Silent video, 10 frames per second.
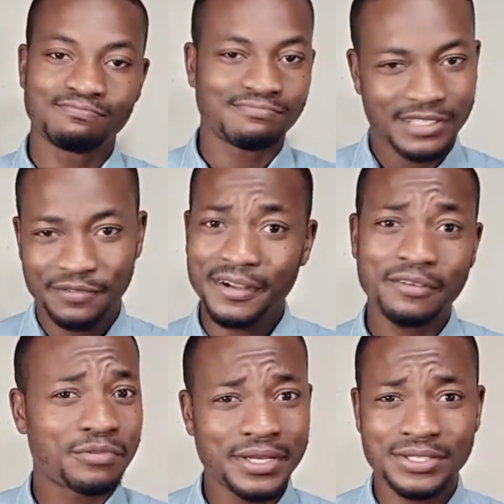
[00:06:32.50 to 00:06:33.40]
different
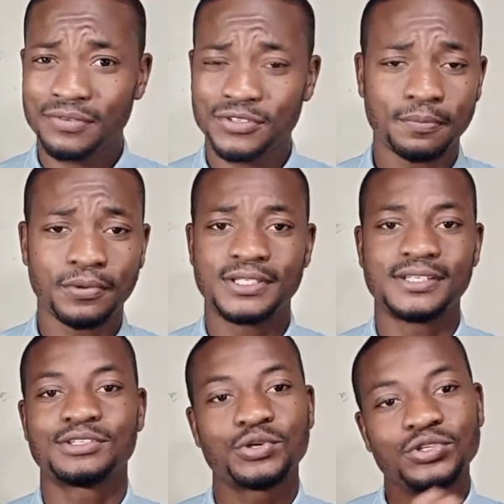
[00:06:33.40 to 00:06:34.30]
ways of
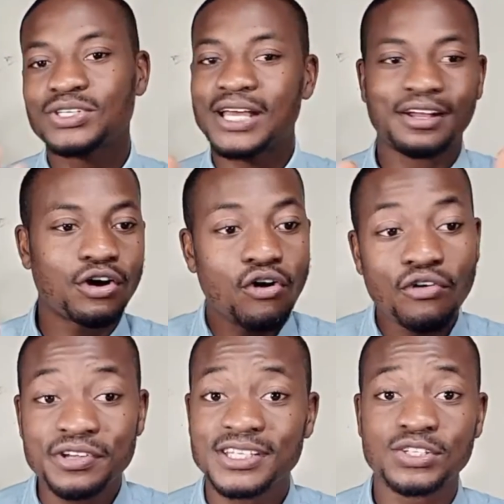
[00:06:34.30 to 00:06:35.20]
supporting. So those are core
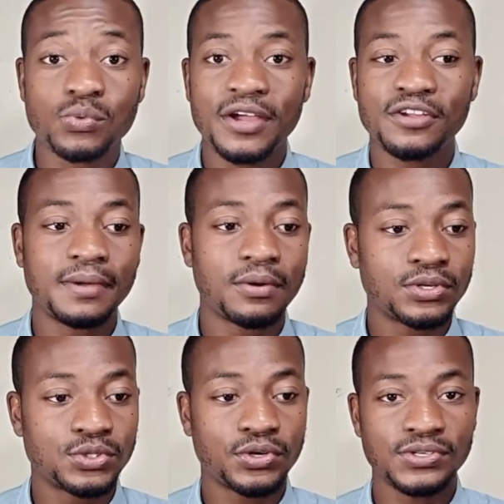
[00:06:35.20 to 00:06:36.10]
reasons why you may
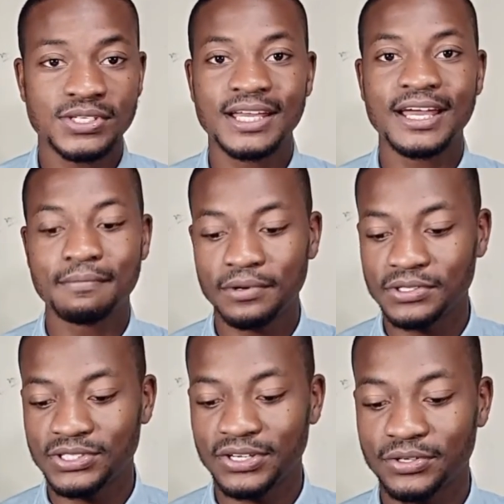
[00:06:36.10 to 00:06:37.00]
want to consider a money
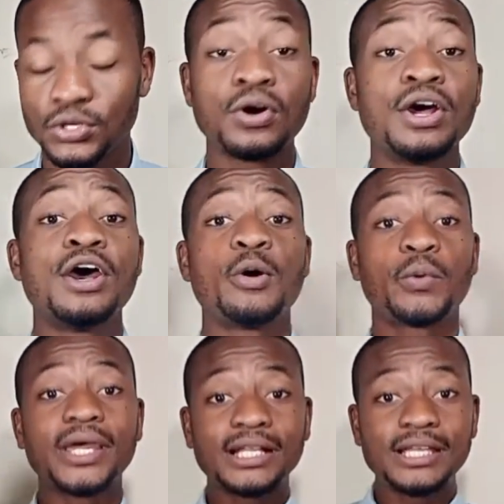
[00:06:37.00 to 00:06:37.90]
circle. So
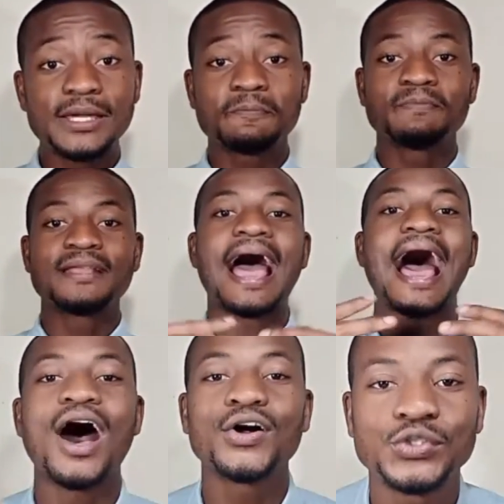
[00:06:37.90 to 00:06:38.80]
quickly,
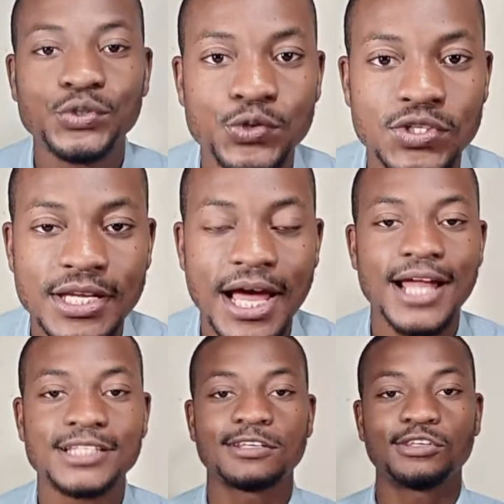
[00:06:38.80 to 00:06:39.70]
how do you
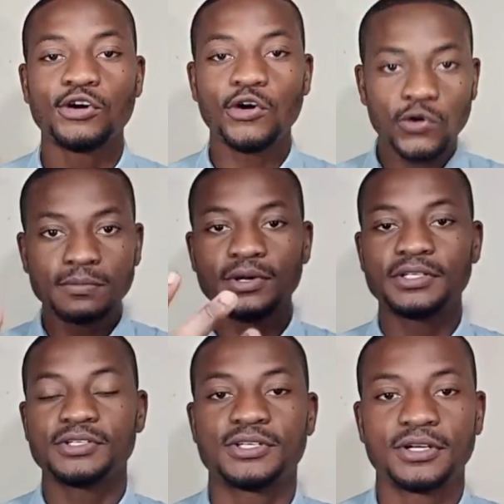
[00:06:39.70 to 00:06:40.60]
start your own
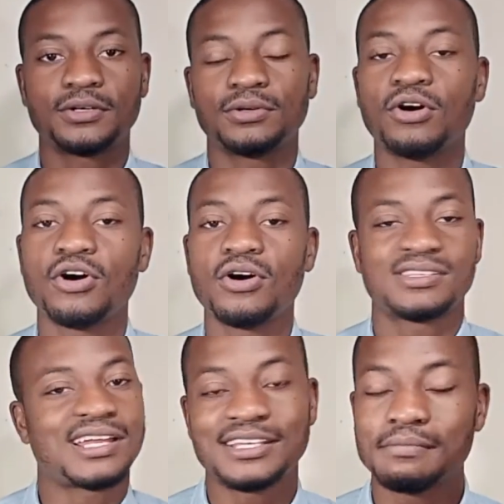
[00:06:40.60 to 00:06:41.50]
money circle or
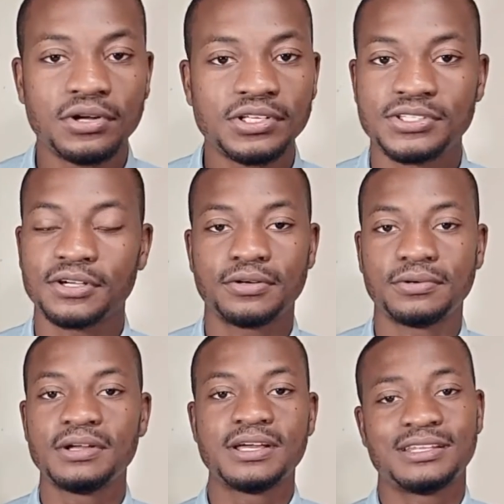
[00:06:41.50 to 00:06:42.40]
start a money
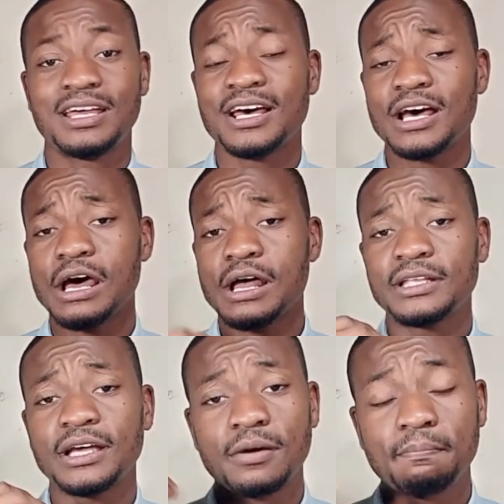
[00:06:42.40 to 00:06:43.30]
circle?
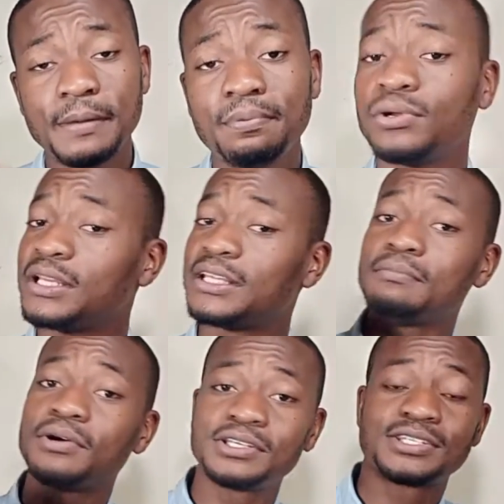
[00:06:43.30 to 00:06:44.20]
The people in a
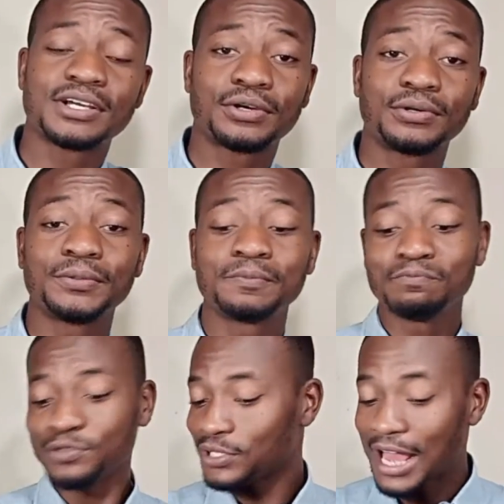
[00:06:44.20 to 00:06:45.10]
money circle
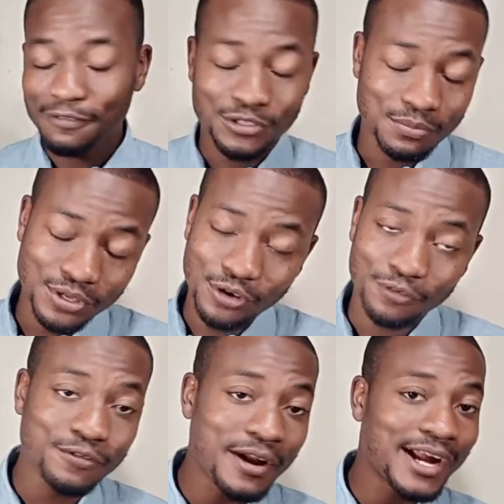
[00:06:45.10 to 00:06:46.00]
don't have to be your
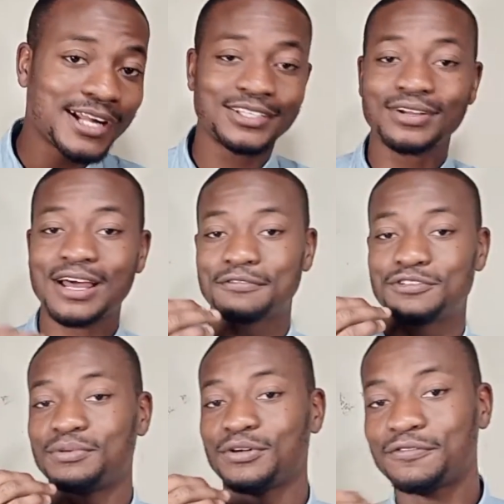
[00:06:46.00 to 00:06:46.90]
friends, they don't have to
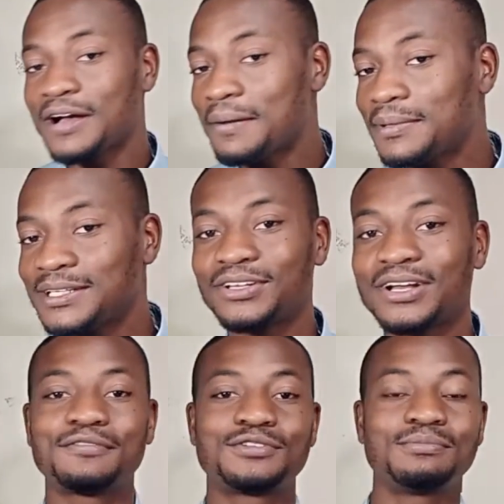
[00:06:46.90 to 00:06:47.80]
be your family,
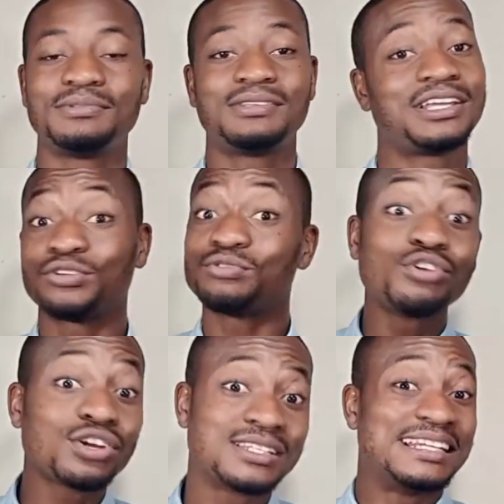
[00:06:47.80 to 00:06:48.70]
they do
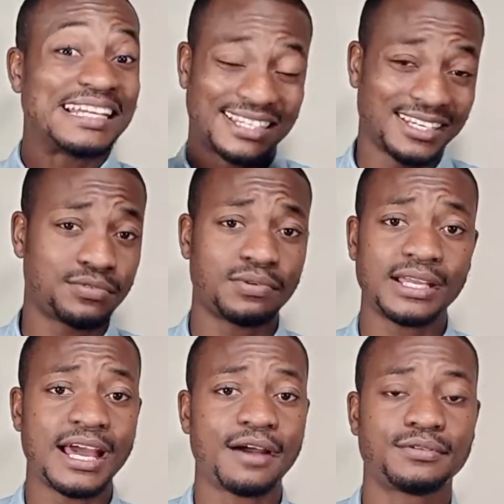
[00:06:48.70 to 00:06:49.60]
not necessarily
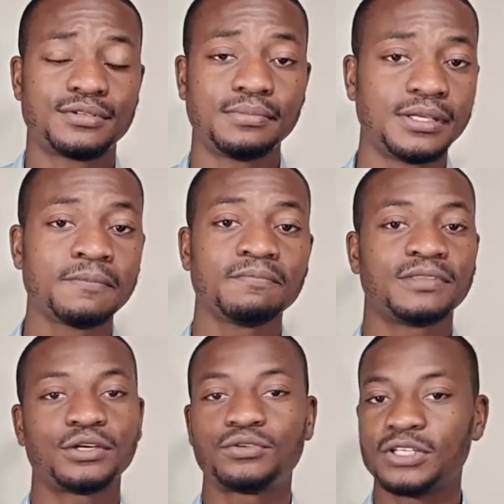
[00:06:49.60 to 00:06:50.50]
have to be.
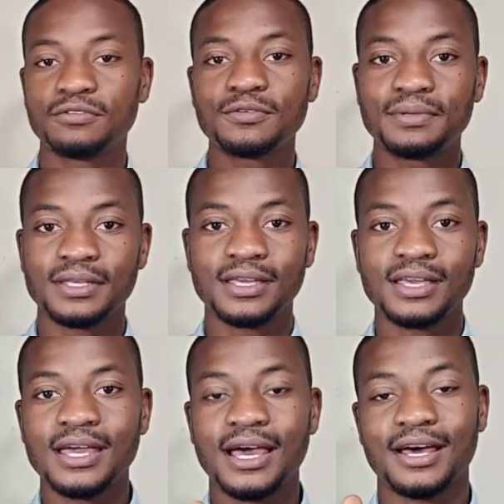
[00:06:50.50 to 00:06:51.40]
They could even be
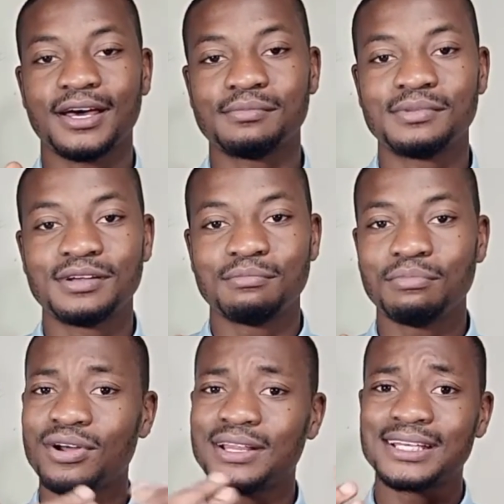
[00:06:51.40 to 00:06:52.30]

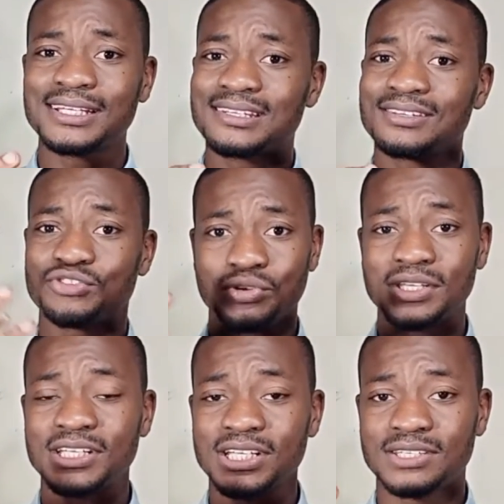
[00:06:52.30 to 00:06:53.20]
more or less
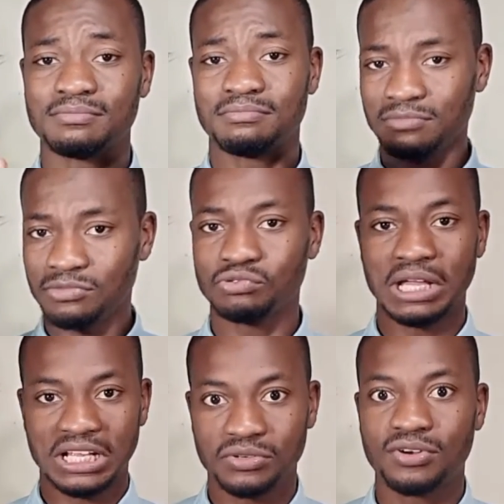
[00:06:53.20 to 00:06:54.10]
strangers
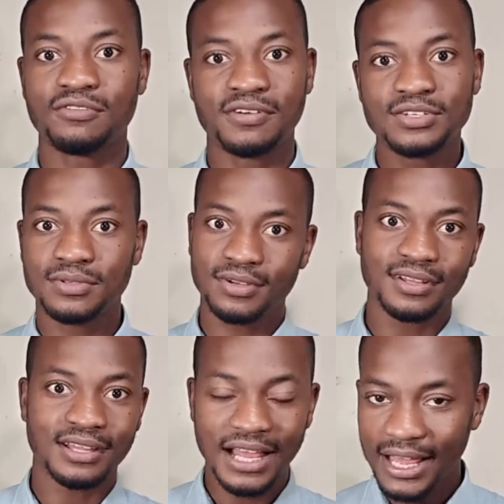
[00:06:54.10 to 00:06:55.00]
that you converse with
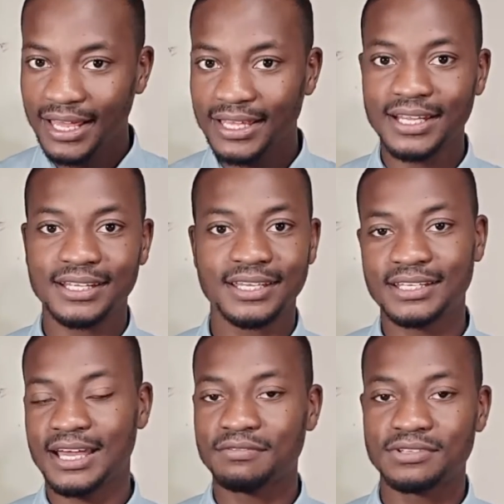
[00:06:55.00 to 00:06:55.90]
online, and then they
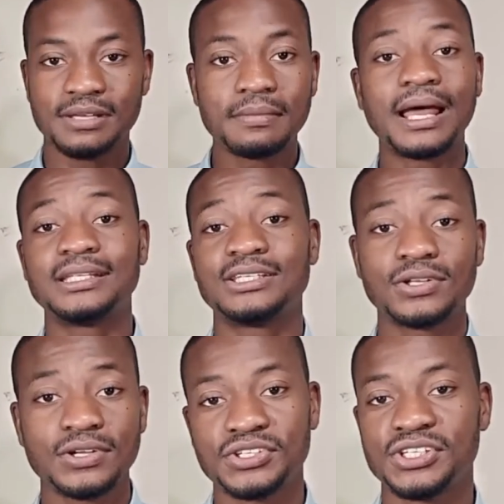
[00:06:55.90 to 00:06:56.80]
have the same
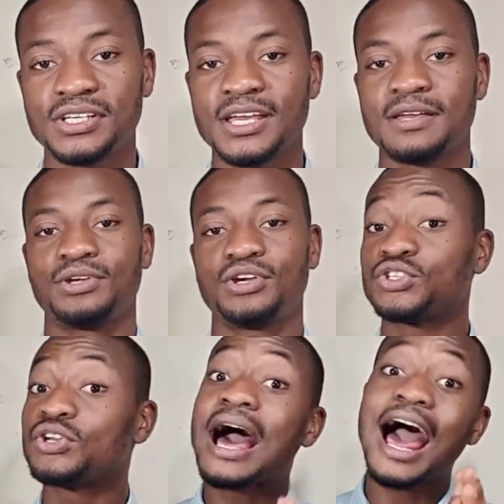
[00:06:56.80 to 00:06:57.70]
ideology, because you
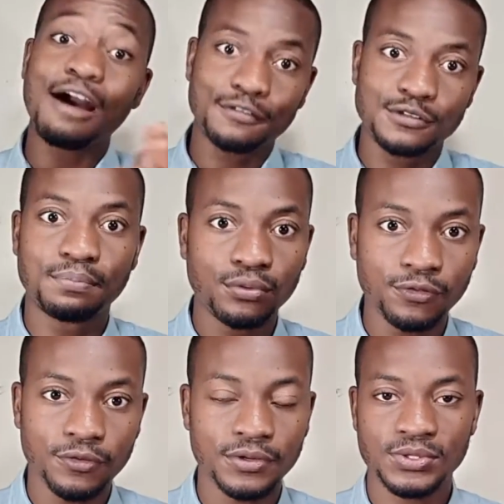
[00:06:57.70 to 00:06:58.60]
don't have to pull
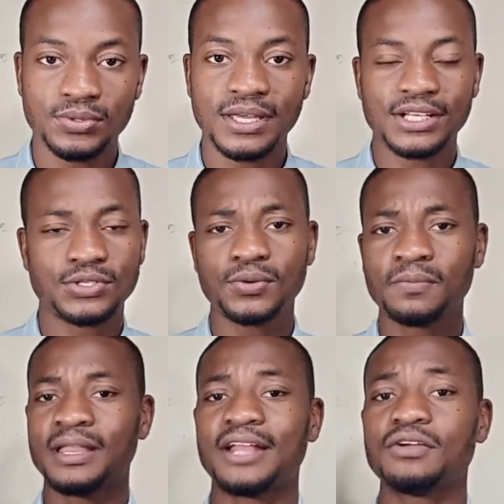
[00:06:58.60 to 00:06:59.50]
funds together. So
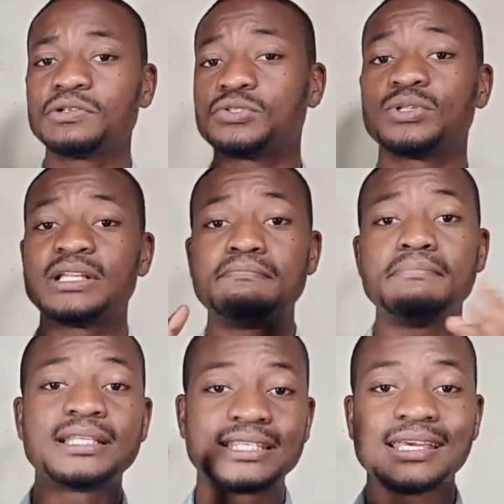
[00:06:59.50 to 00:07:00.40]
I don't want you to
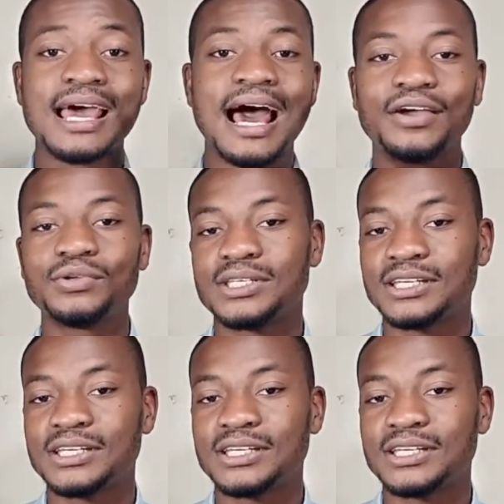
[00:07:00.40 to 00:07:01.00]
limit how you think